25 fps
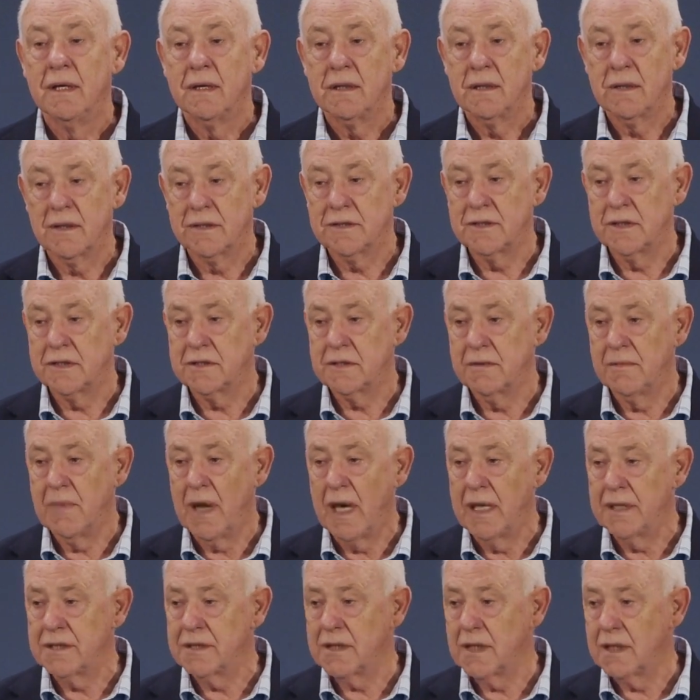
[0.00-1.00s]
Because it's
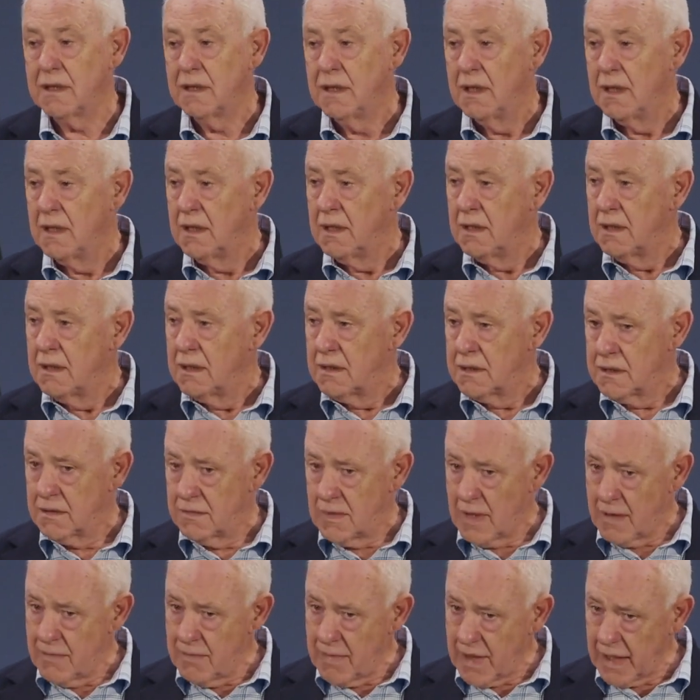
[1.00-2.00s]
amazing the
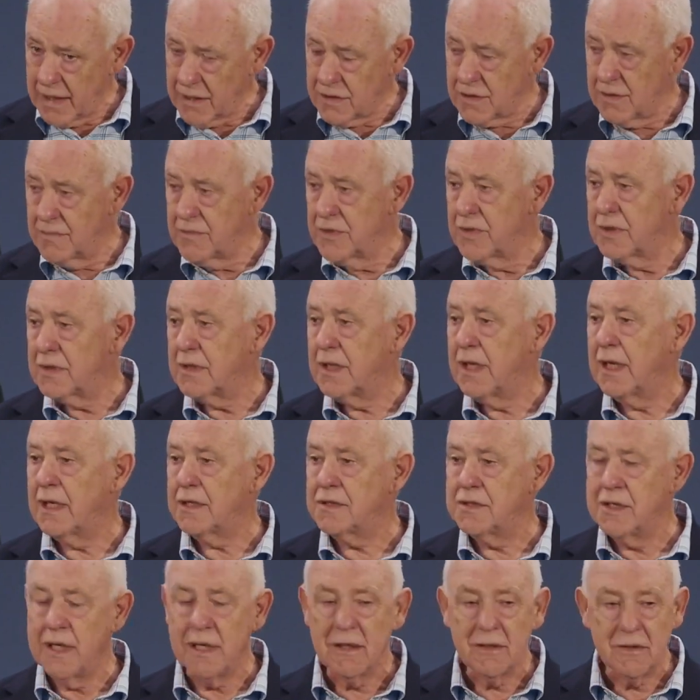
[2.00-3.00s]
momentum that
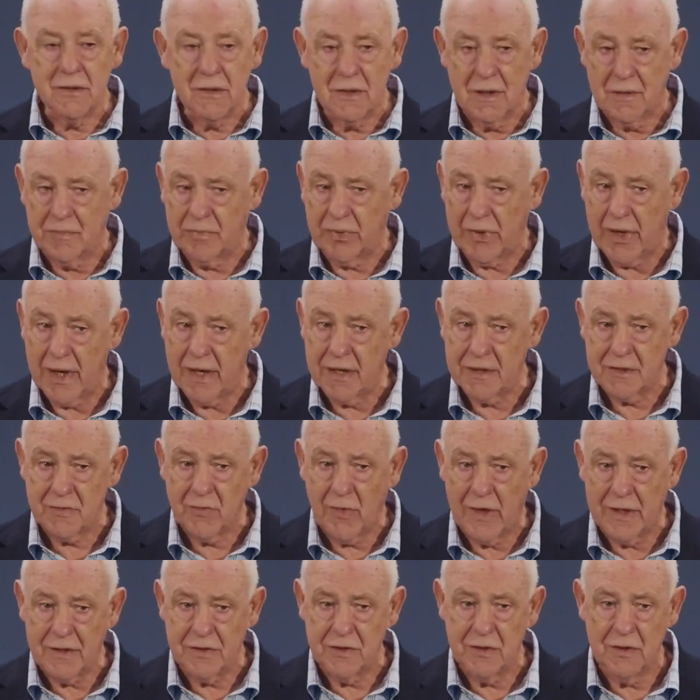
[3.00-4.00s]
kicks into your prayers
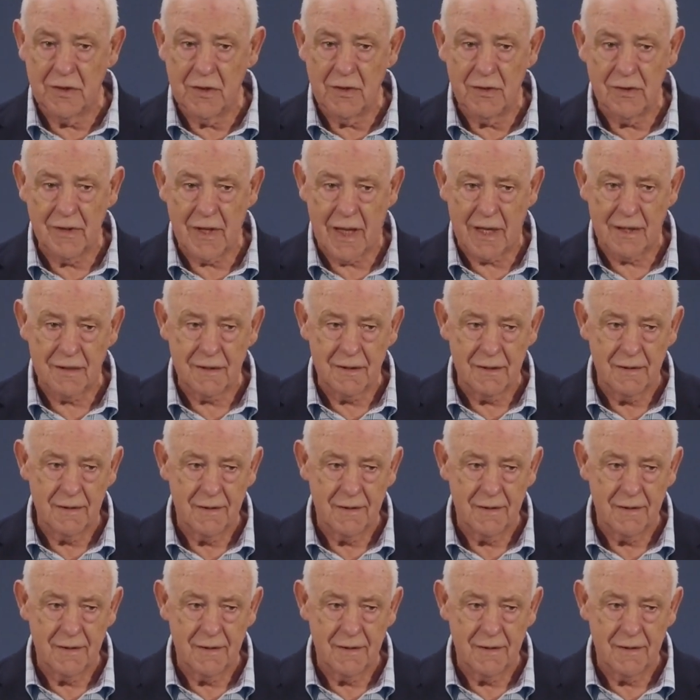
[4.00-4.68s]
once you do that.